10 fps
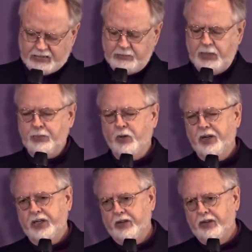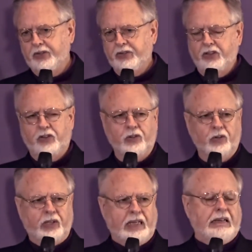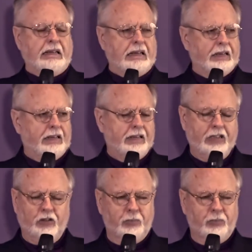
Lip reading: My point here is, in short, this